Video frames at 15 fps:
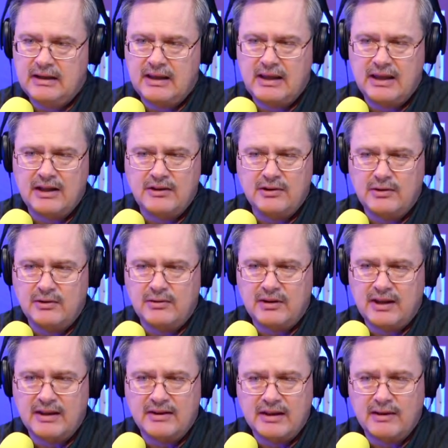
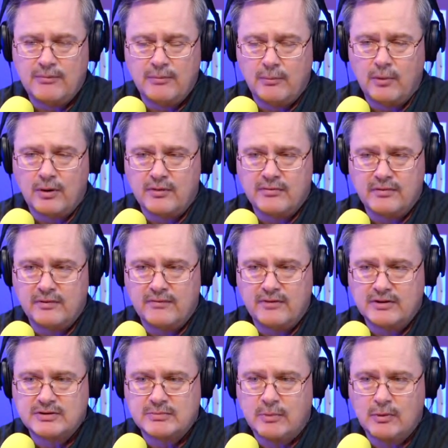Can they work a
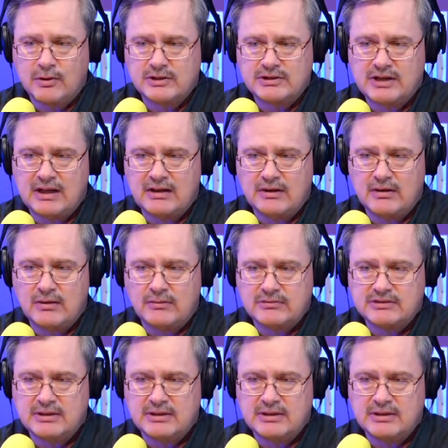reverse mortgage out on